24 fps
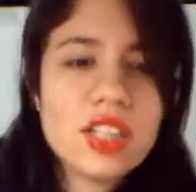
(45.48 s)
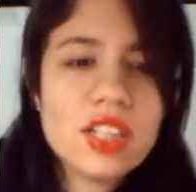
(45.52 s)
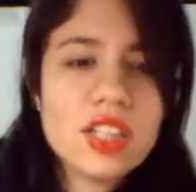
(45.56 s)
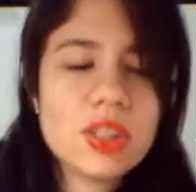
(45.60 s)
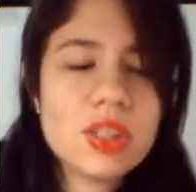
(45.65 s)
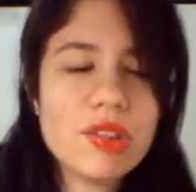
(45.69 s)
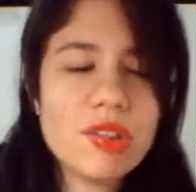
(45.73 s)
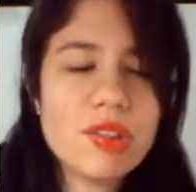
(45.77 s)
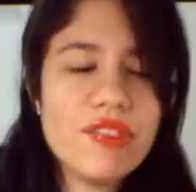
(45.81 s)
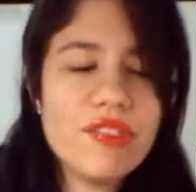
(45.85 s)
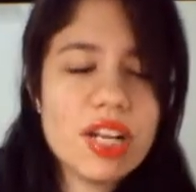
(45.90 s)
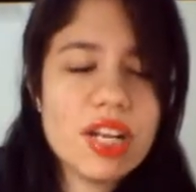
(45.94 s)

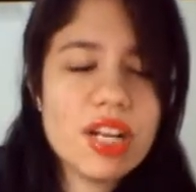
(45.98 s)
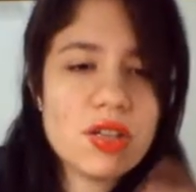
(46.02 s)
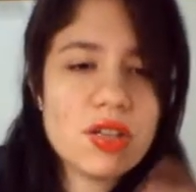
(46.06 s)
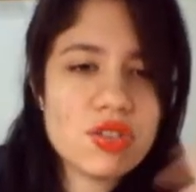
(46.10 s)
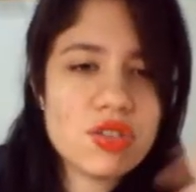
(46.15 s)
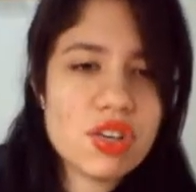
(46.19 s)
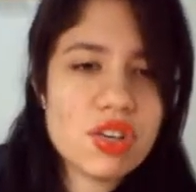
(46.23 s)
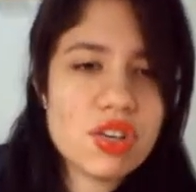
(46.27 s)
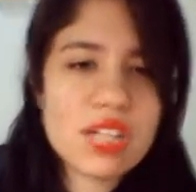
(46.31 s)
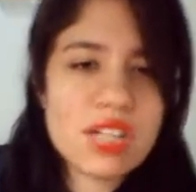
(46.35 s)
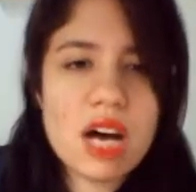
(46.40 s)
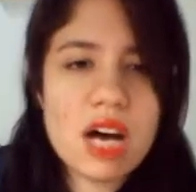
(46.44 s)
So the video
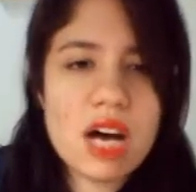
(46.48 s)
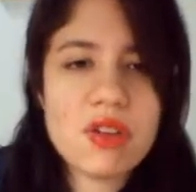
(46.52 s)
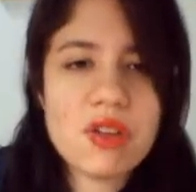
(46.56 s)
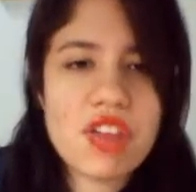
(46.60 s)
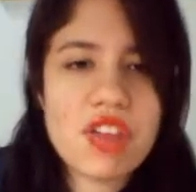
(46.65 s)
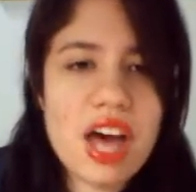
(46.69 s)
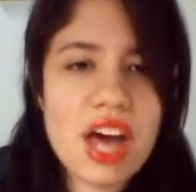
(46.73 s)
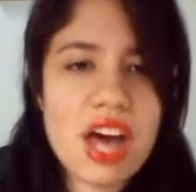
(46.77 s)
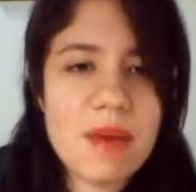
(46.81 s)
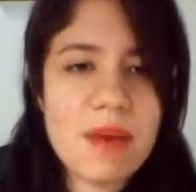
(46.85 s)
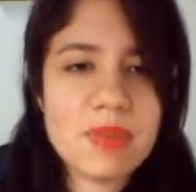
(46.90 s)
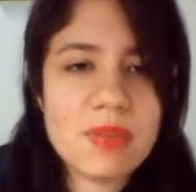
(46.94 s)
starts out
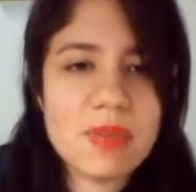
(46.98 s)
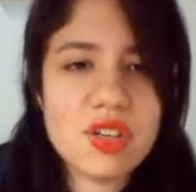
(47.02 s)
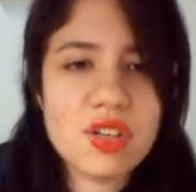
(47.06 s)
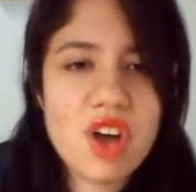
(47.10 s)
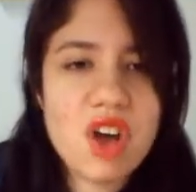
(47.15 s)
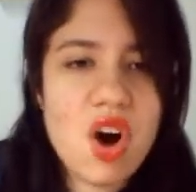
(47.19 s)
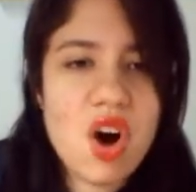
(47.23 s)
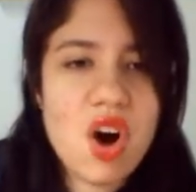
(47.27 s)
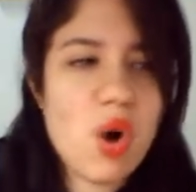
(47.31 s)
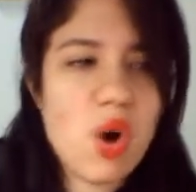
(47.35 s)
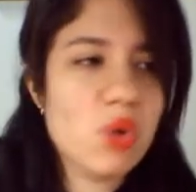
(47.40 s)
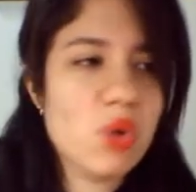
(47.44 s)
them, you
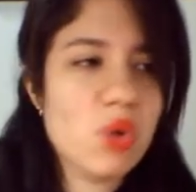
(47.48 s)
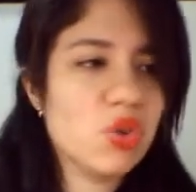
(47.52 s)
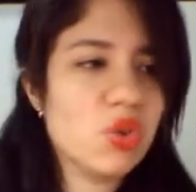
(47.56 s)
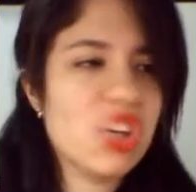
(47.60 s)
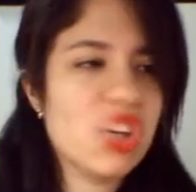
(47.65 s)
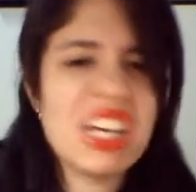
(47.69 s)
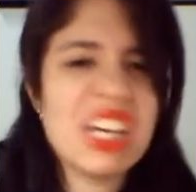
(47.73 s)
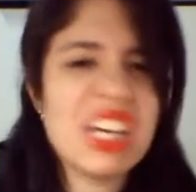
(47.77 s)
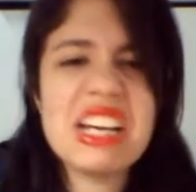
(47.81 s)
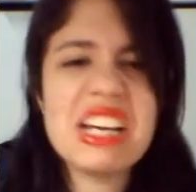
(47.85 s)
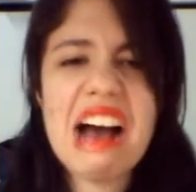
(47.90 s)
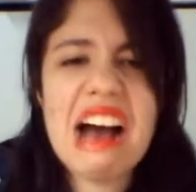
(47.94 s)
know,
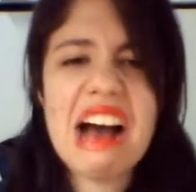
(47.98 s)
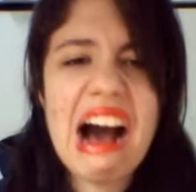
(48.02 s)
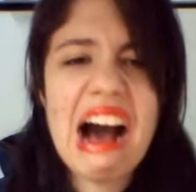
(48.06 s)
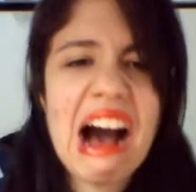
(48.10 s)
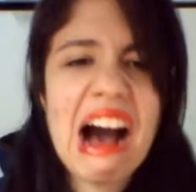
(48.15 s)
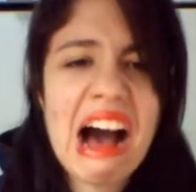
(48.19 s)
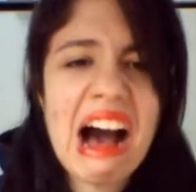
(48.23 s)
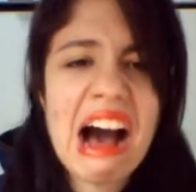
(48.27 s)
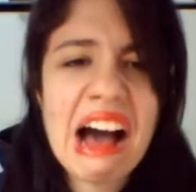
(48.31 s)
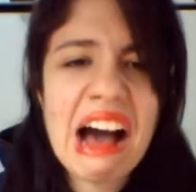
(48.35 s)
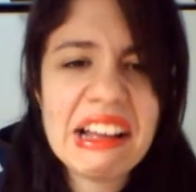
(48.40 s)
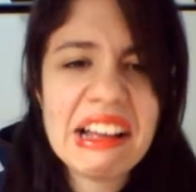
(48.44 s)
looking
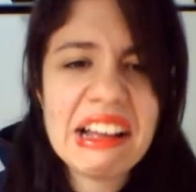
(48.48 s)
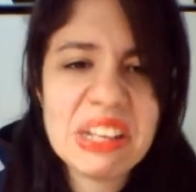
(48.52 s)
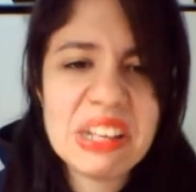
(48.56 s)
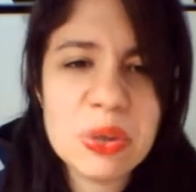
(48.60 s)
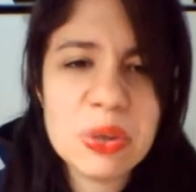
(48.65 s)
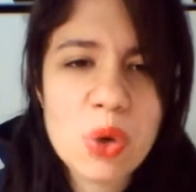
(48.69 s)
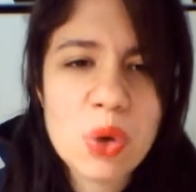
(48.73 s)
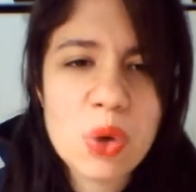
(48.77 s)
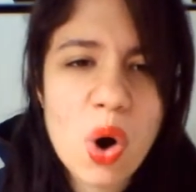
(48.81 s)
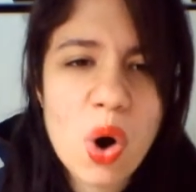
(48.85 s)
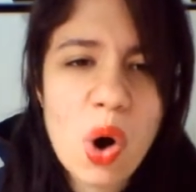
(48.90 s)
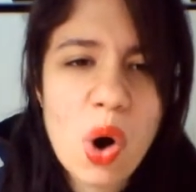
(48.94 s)
hot,
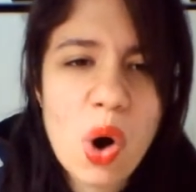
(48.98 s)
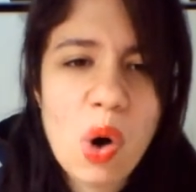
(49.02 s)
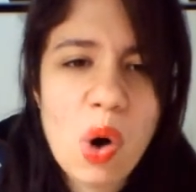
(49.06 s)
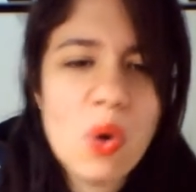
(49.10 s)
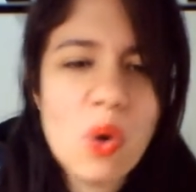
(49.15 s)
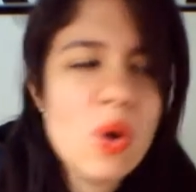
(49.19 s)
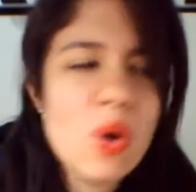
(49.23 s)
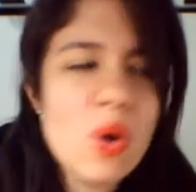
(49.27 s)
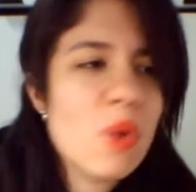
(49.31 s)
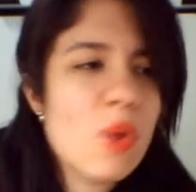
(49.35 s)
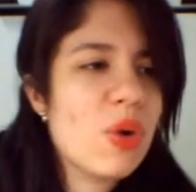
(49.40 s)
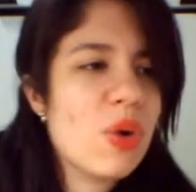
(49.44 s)
you
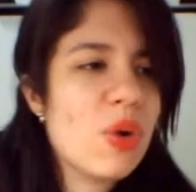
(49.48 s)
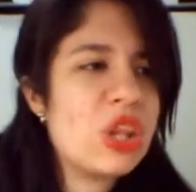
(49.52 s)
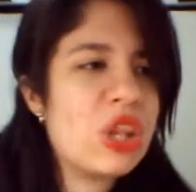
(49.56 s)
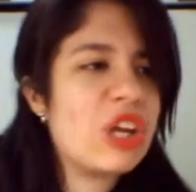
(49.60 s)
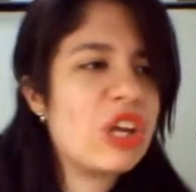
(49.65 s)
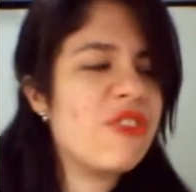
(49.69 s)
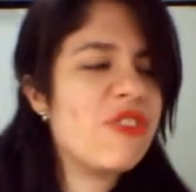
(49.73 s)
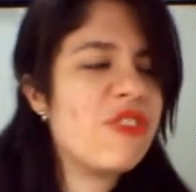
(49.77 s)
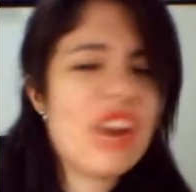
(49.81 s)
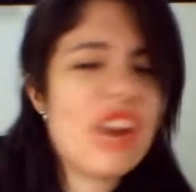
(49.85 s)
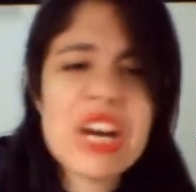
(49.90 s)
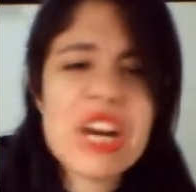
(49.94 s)
know, with
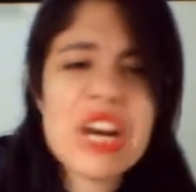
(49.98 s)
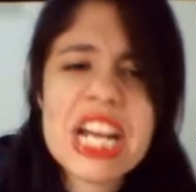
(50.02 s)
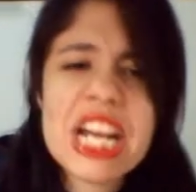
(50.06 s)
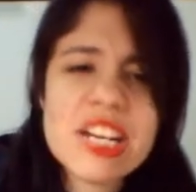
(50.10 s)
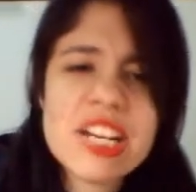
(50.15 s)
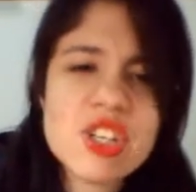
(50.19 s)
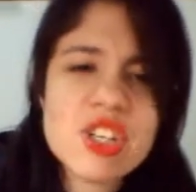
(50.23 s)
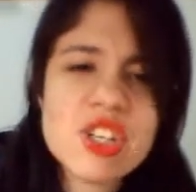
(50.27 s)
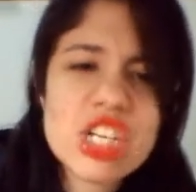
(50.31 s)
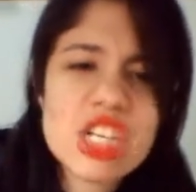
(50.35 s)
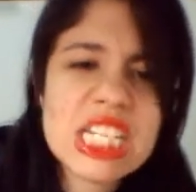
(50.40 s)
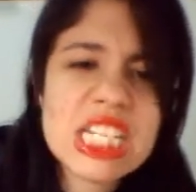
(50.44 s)
their very
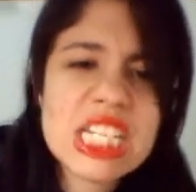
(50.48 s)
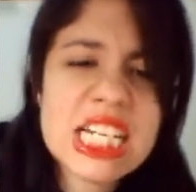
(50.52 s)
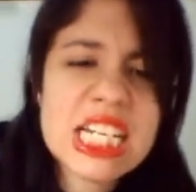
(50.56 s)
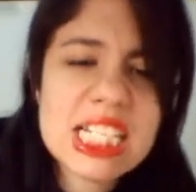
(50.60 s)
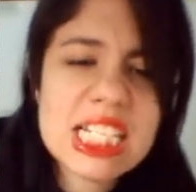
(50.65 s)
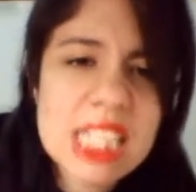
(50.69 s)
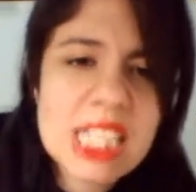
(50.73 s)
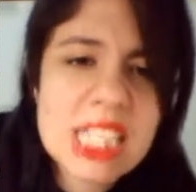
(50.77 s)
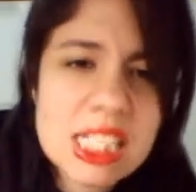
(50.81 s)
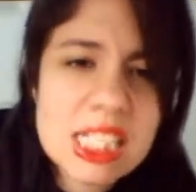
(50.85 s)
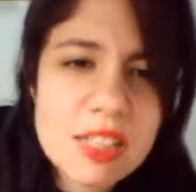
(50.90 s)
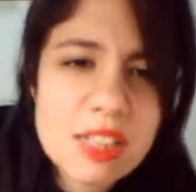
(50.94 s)
interesting
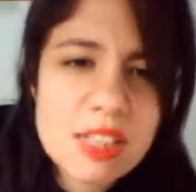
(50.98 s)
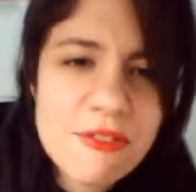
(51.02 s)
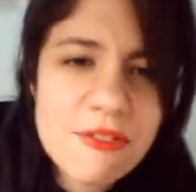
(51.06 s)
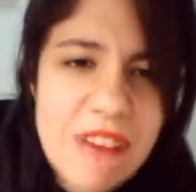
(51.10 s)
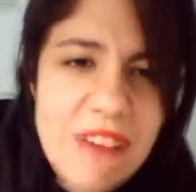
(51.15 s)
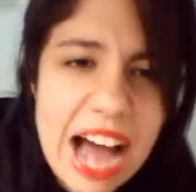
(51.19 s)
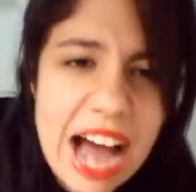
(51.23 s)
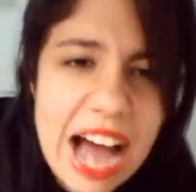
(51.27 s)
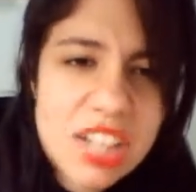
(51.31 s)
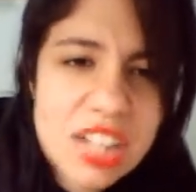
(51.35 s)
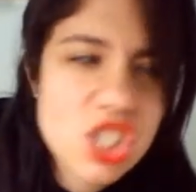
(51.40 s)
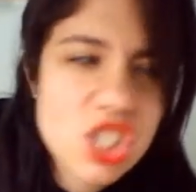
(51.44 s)
sense of
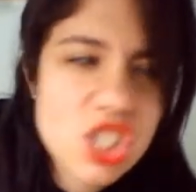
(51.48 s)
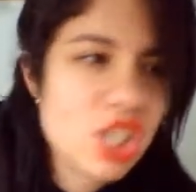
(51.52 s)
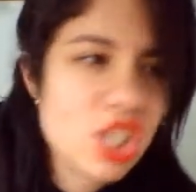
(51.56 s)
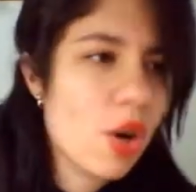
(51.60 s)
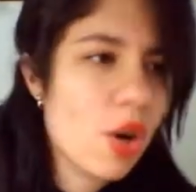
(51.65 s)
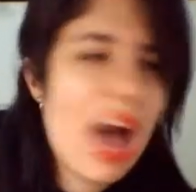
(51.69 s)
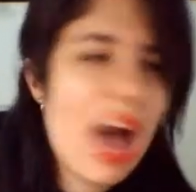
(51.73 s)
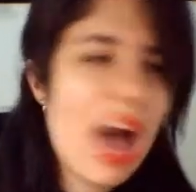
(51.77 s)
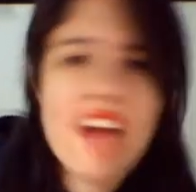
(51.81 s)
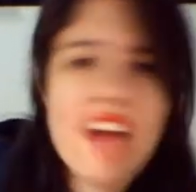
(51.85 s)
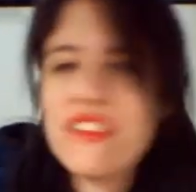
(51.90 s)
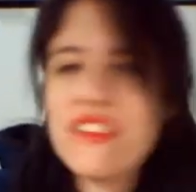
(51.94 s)
fashion. You
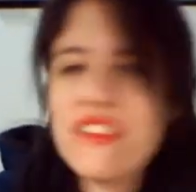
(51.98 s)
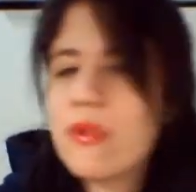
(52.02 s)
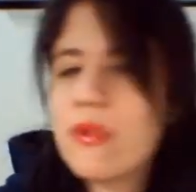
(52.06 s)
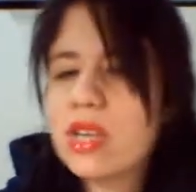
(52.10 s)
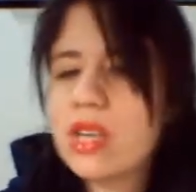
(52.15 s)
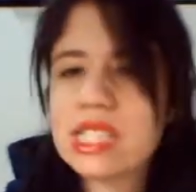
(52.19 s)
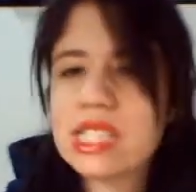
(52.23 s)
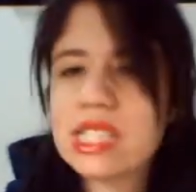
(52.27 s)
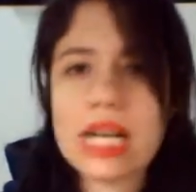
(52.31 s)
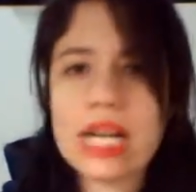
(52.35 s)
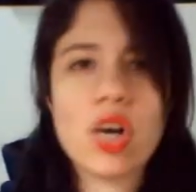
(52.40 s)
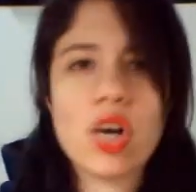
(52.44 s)
know,
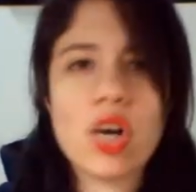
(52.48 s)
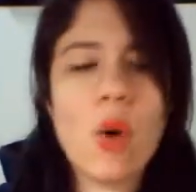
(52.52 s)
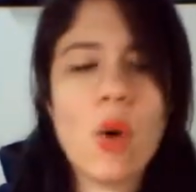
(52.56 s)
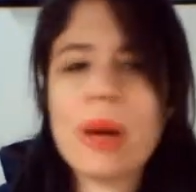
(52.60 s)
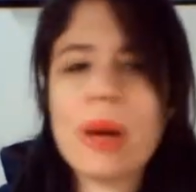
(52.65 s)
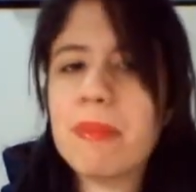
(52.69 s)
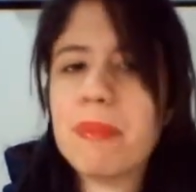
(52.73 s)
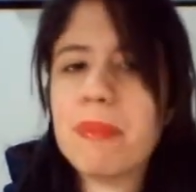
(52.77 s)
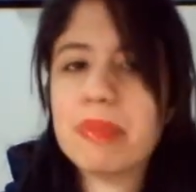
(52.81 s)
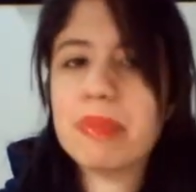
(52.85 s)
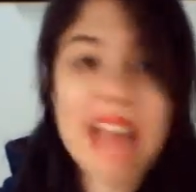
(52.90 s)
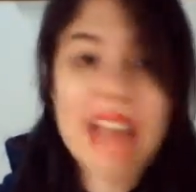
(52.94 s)
everyone's like
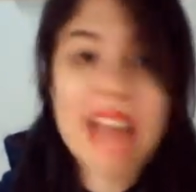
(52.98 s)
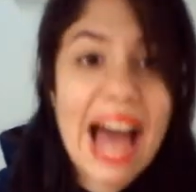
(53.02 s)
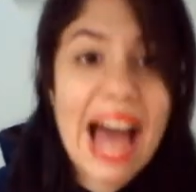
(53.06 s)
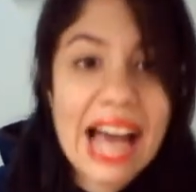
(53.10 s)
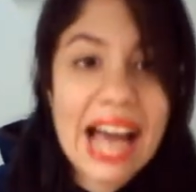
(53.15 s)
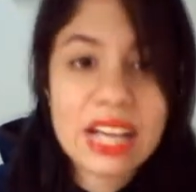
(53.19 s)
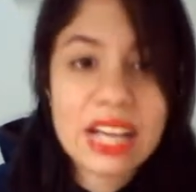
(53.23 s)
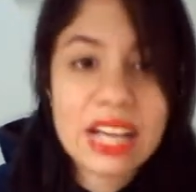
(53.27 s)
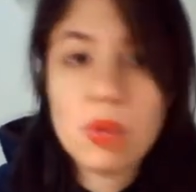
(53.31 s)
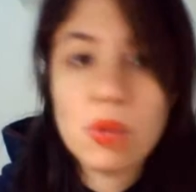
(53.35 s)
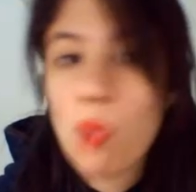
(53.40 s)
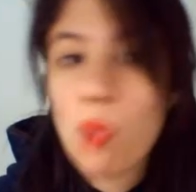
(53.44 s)
going
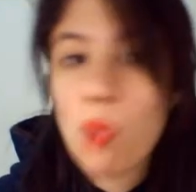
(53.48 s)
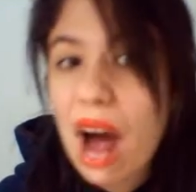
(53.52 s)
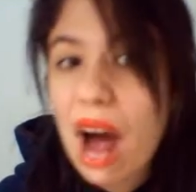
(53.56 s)
black and